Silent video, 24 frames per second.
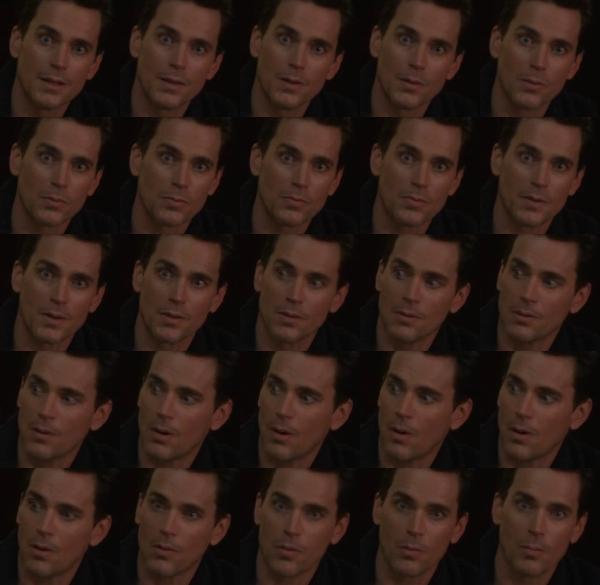You don't feel
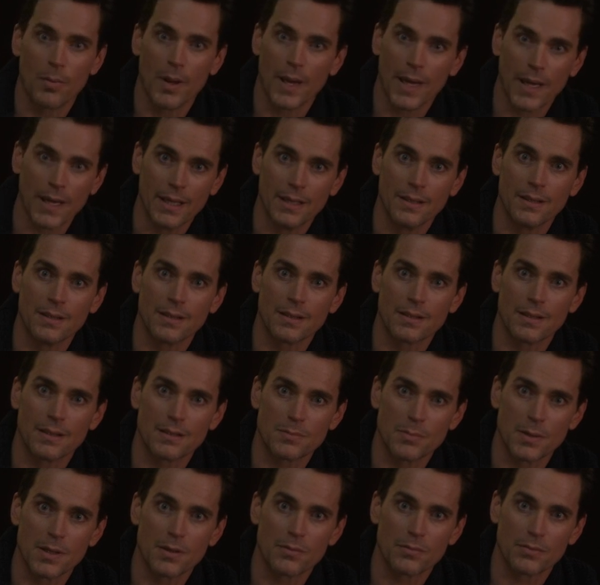all the pain that's
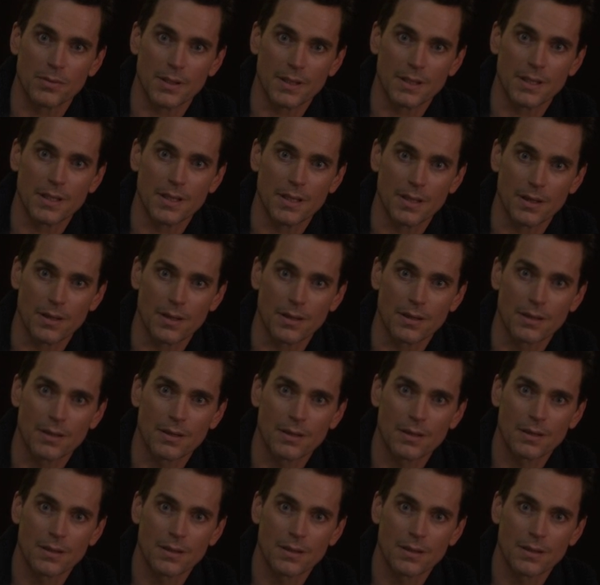been inflicted here.